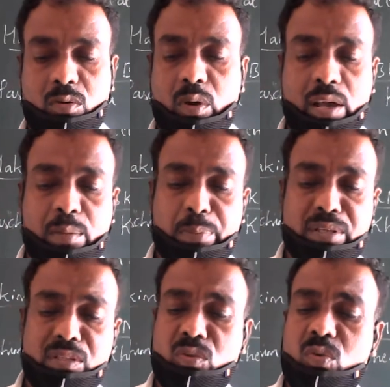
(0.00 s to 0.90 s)
What
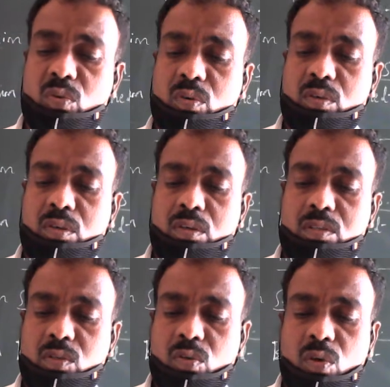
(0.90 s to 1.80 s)
happened? No?
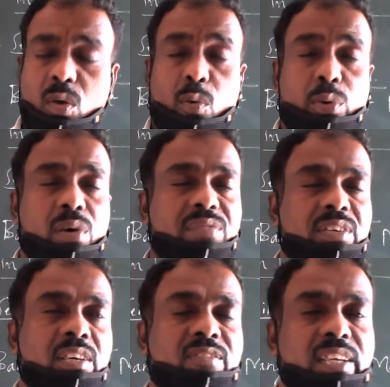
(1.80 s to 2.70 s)
So, one of
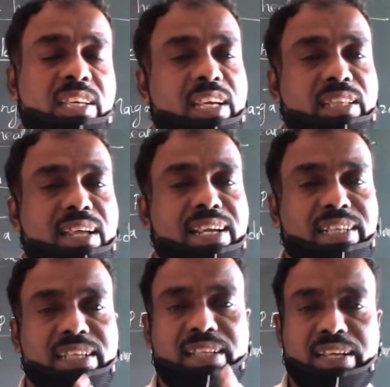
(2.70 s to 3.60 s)
the evening in
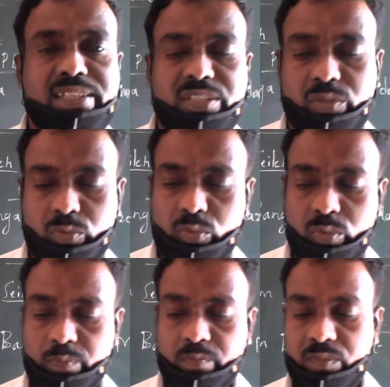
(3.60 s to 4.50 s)
1992,
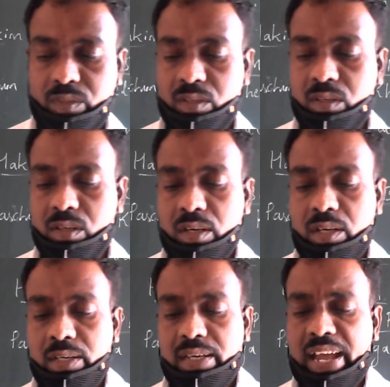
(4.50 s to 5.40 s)

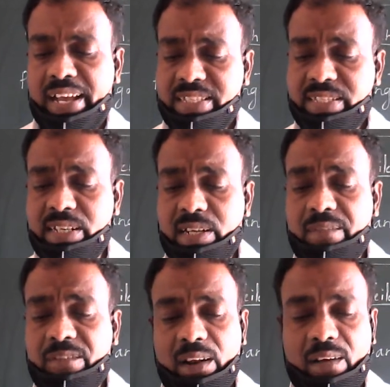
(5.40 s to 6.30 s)
he accidentally
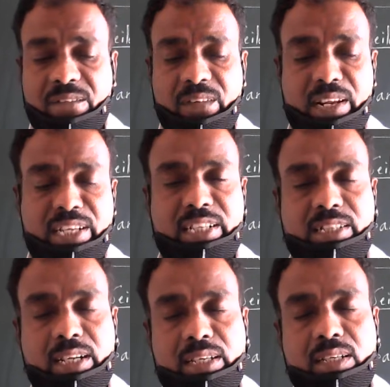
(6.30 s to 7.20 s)
fell off a running
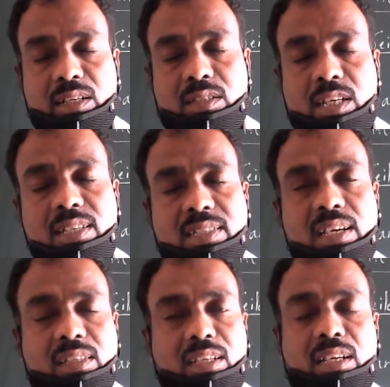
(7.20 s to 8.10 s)
train.
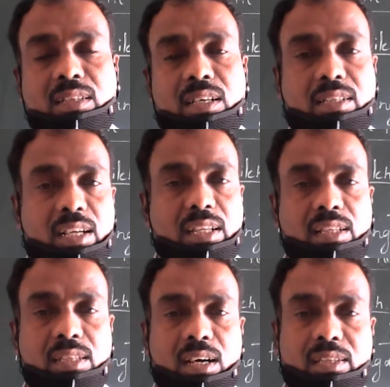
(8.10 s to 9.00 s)
Chalasta irthakanta
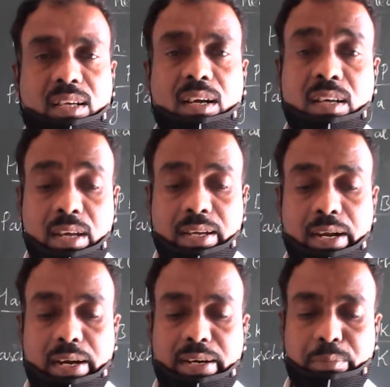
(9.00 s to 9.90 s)
train inda atha
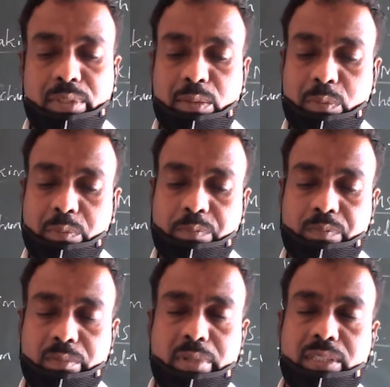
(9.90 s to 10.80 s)
kelagade
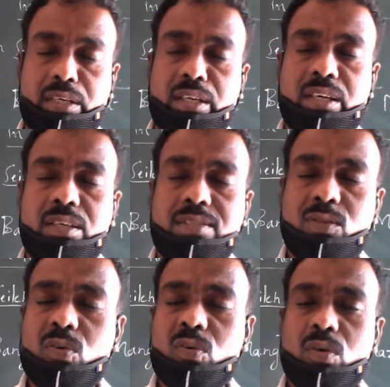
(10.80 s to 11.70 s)
bidtana.
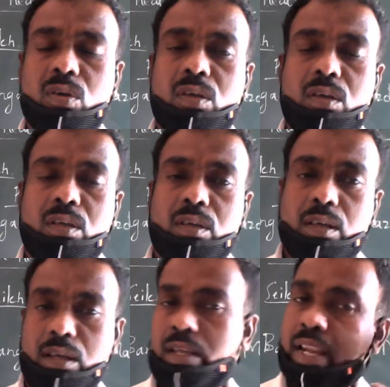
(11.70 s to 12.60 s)
So,
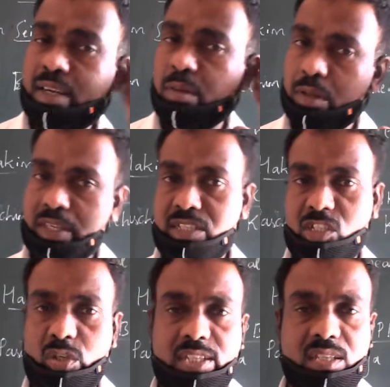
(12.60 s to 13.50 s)
head
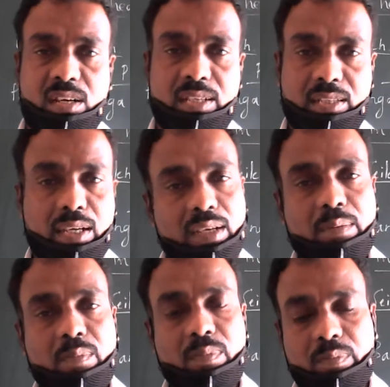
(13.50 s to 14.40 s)
injuries
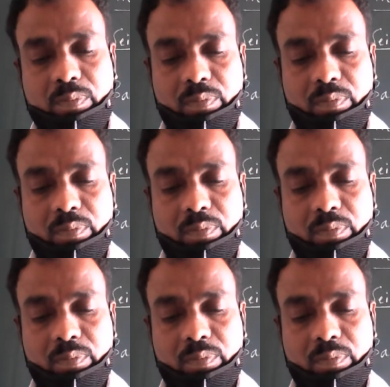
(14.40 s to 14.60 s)
agutta.